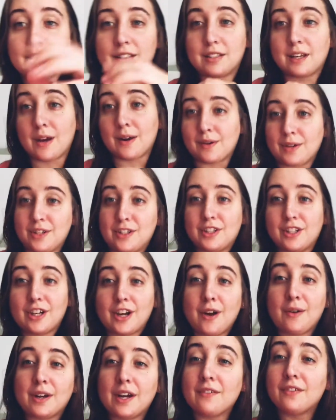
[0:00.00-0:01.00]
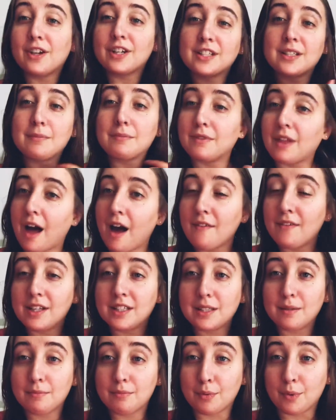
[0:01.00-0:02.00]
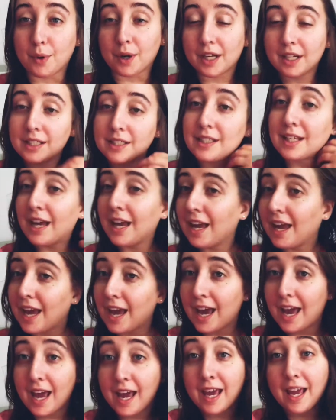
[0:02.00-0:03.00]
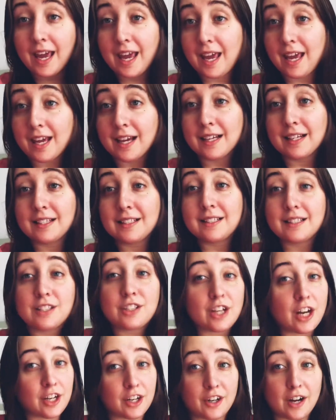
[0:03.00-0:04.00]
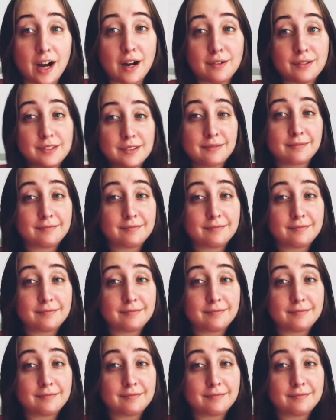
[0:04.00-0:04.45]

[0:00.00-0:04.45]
So you should go give her some love and support and check her out.